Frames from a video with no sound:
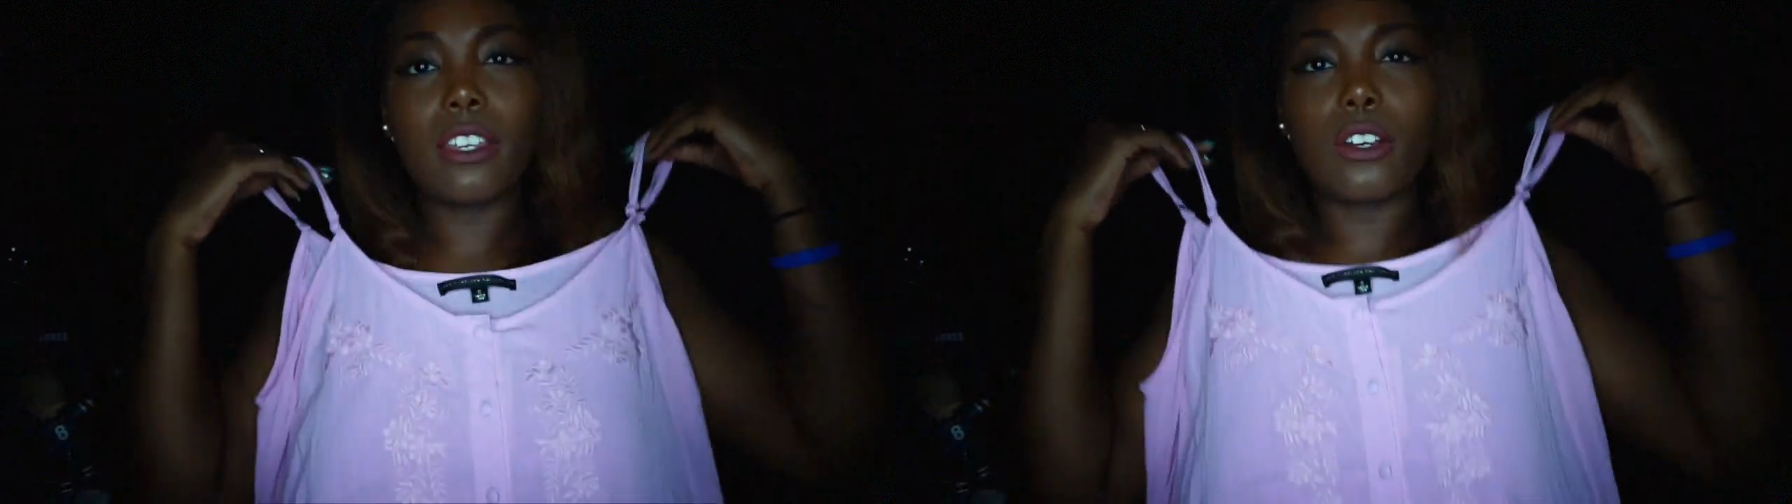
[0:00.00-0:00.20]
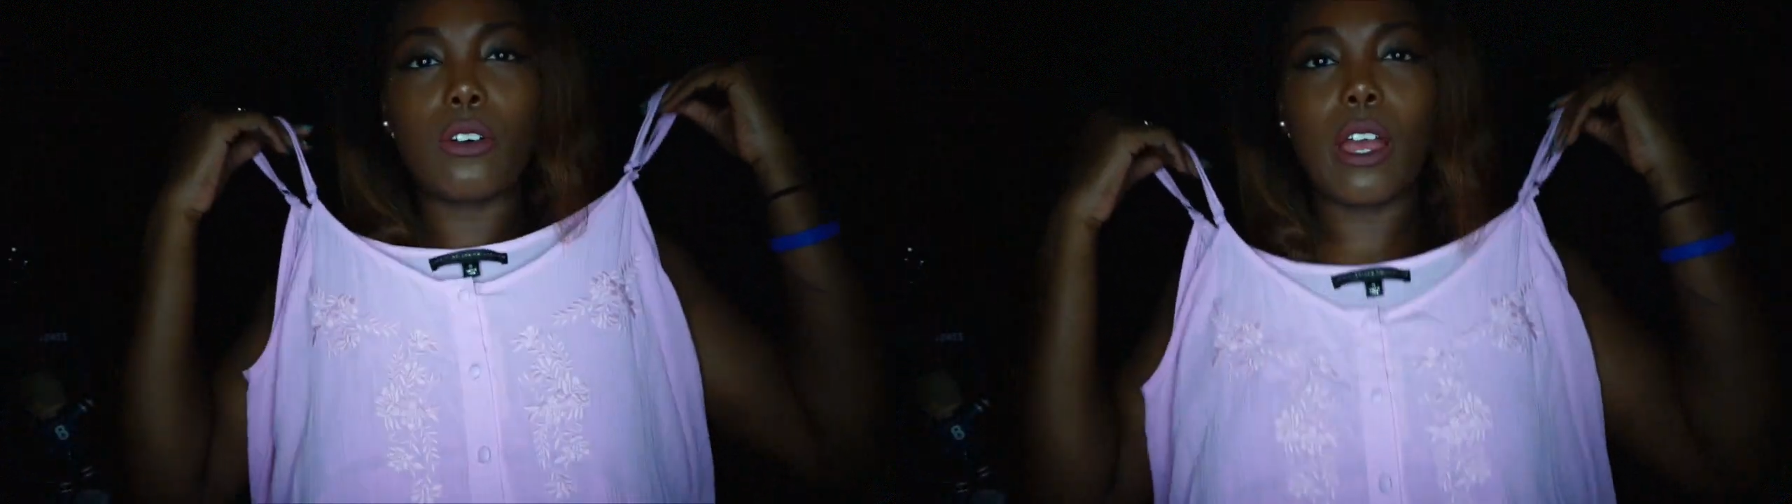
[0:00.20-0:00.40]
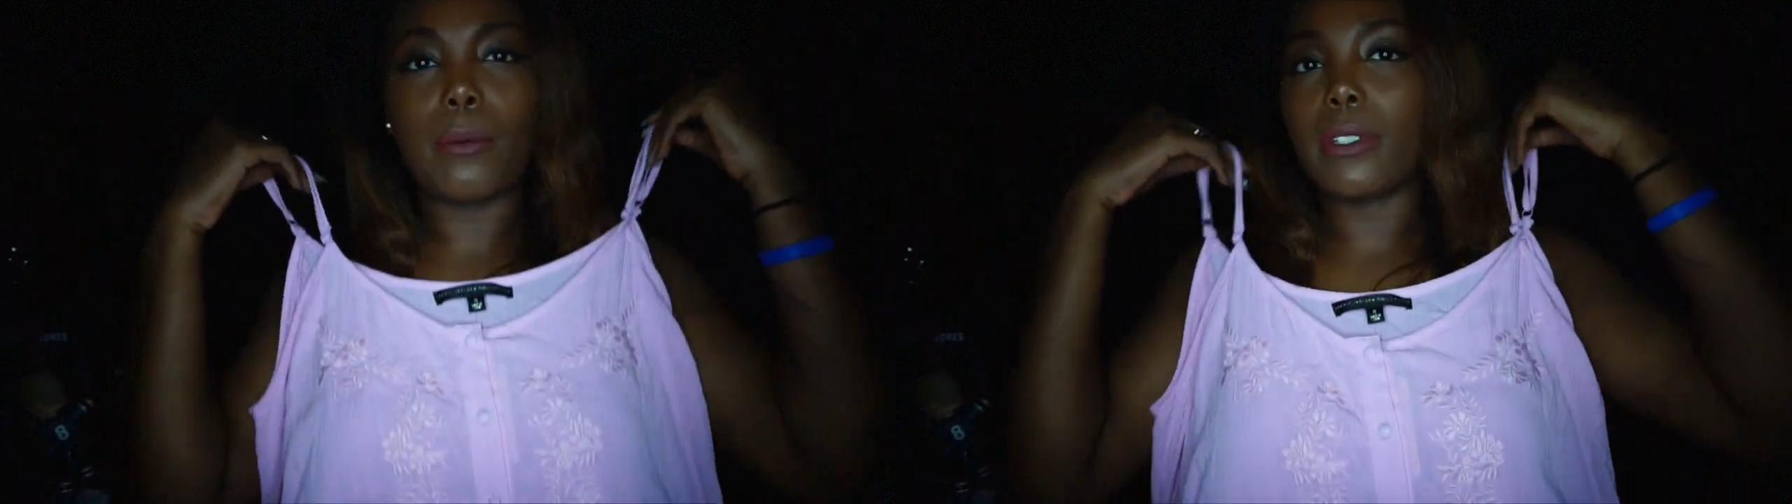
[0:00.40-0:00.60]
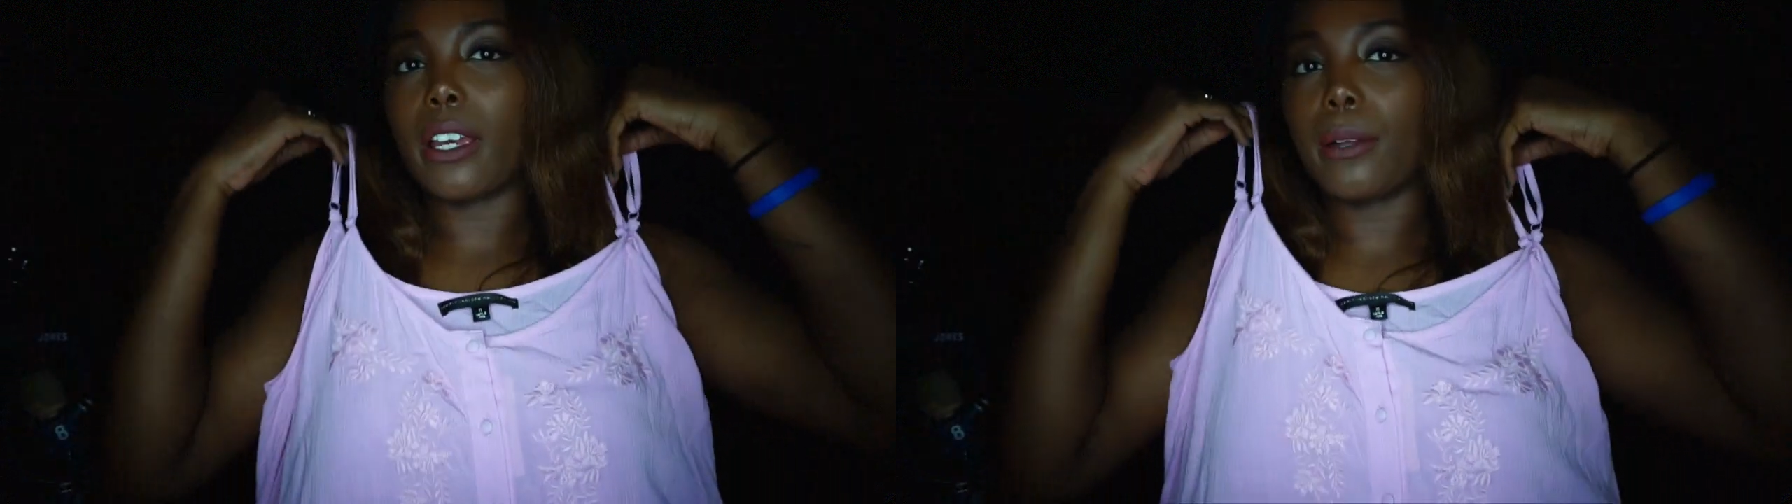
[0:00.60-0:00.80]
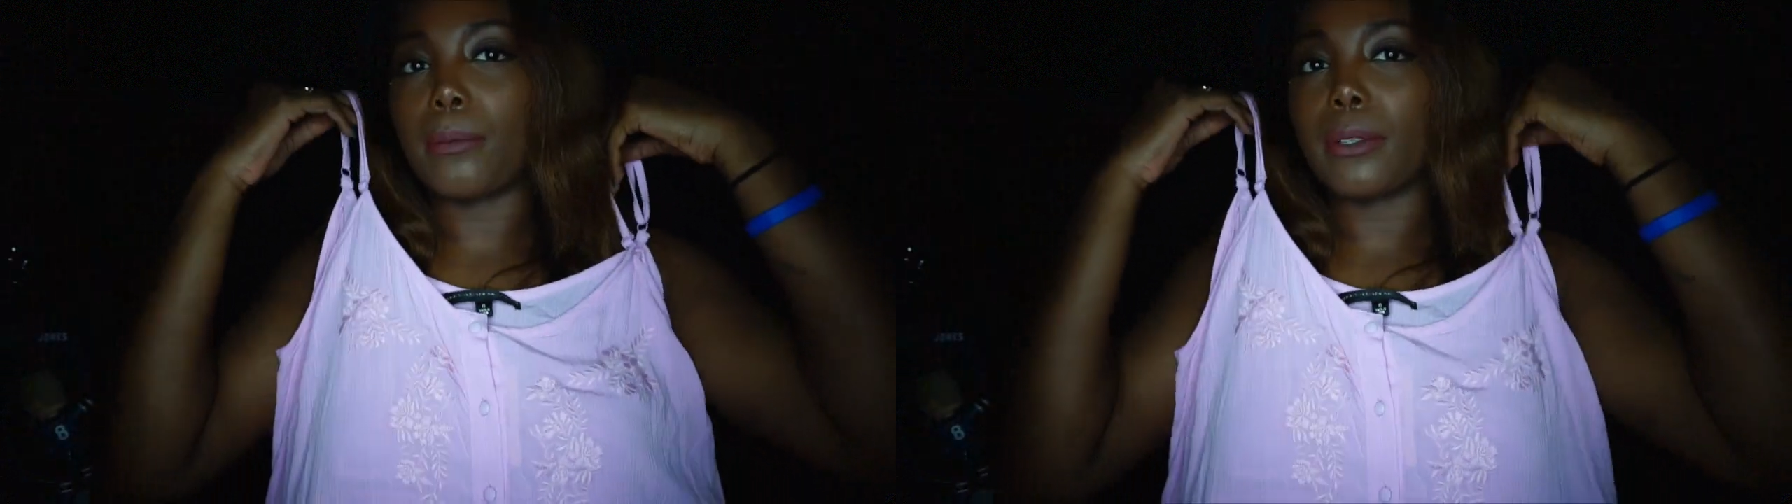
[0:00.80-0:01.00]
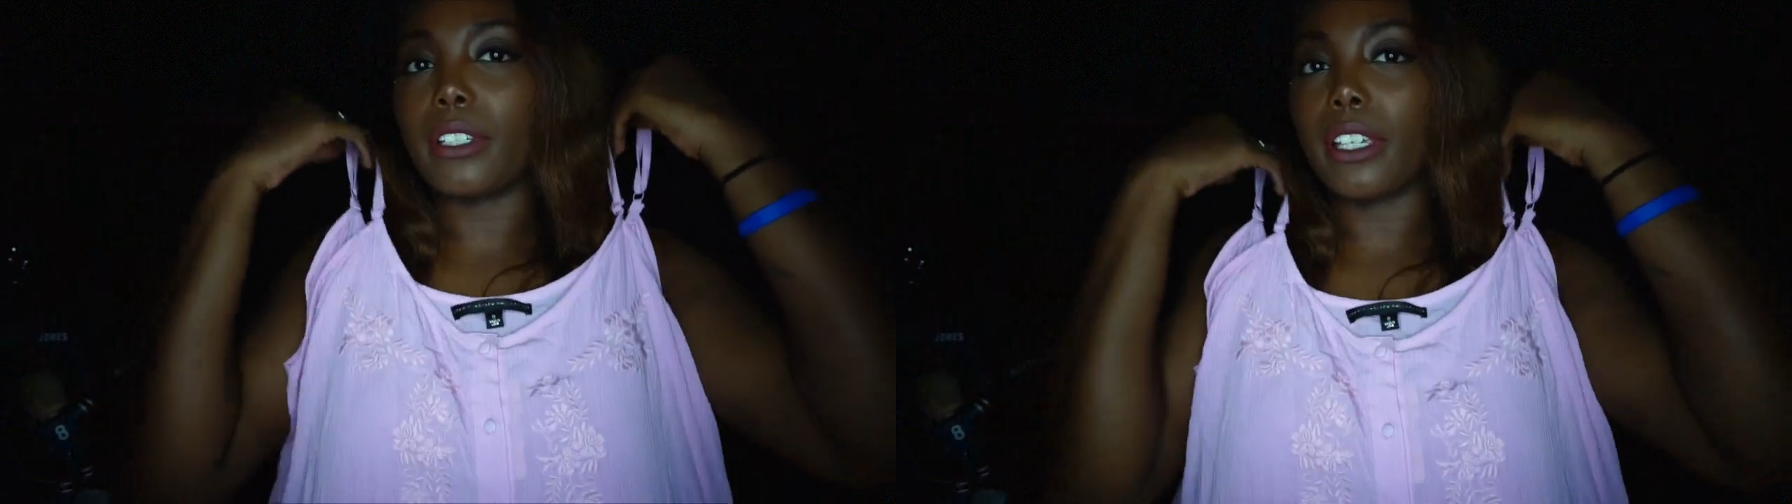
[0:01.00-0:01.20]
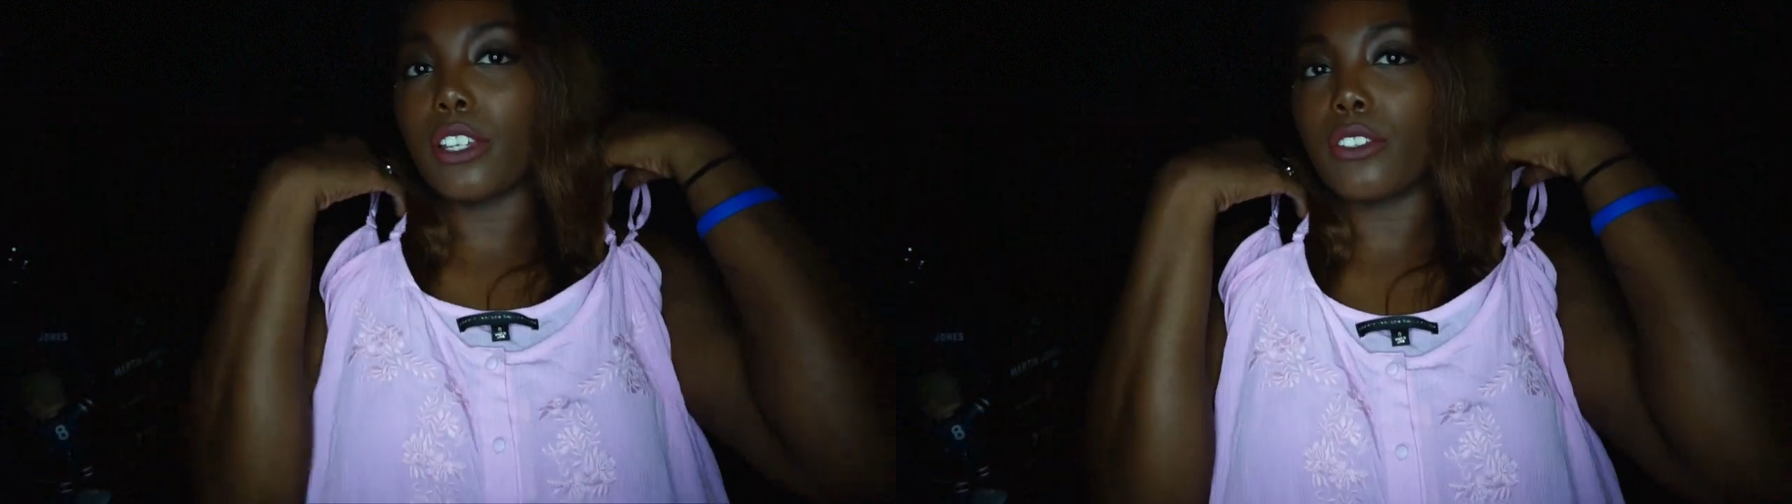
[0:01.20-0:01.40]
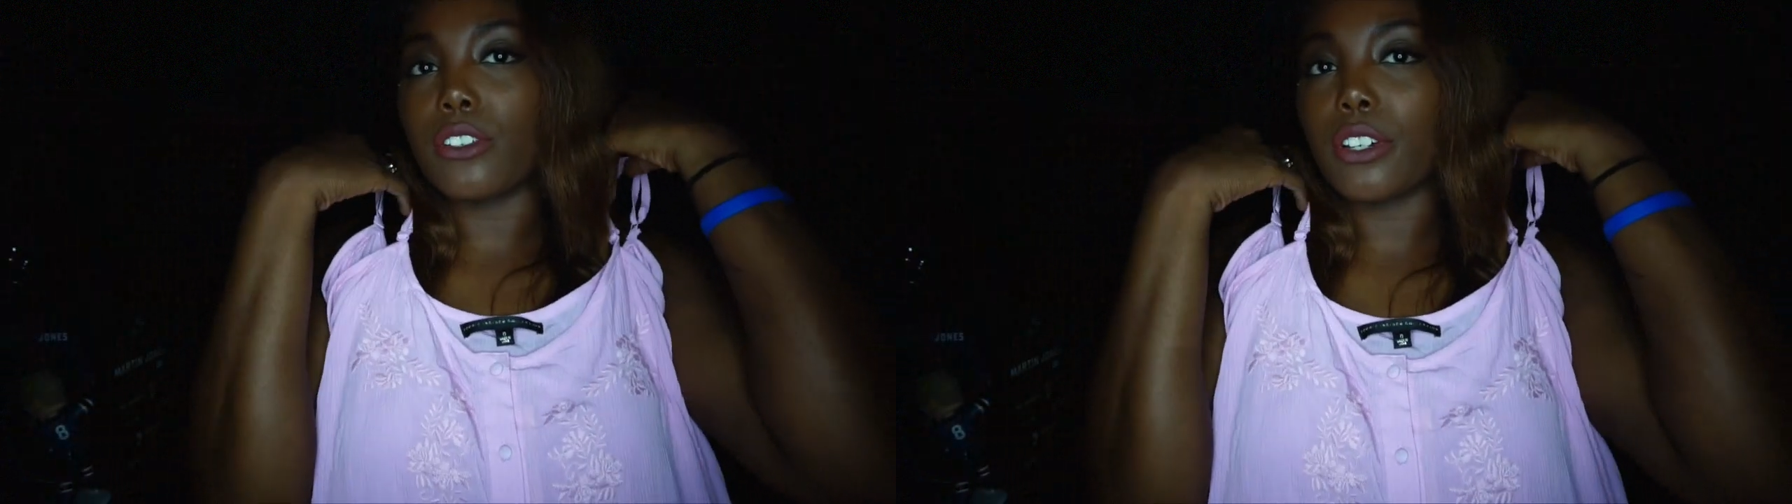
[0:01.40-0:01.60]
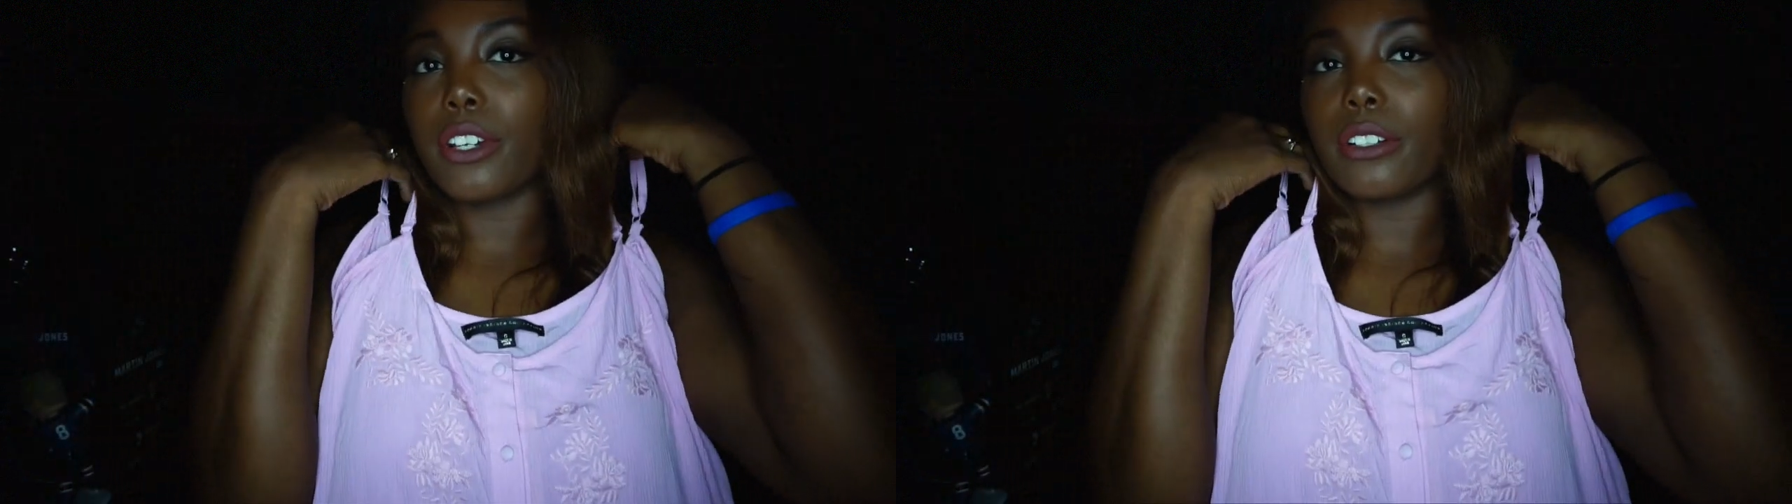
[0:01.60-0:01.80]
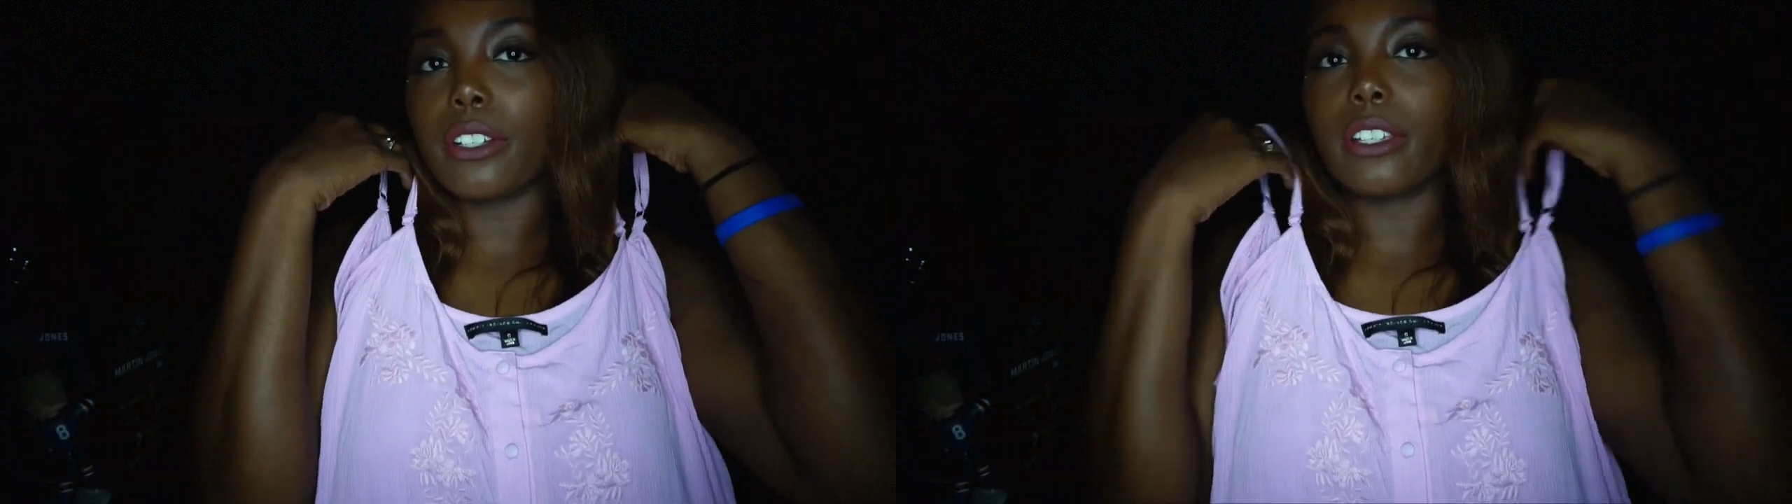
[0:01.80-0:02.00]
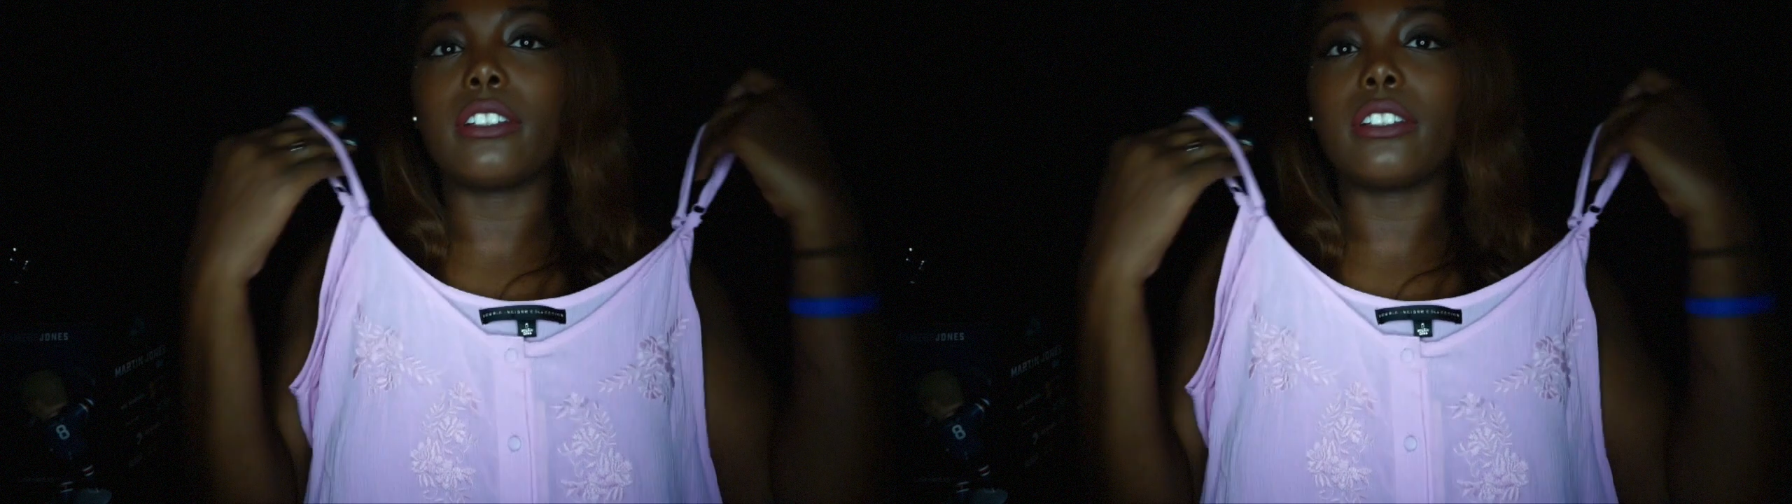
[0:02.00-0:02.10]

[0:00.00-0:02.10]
crop top looking shirt,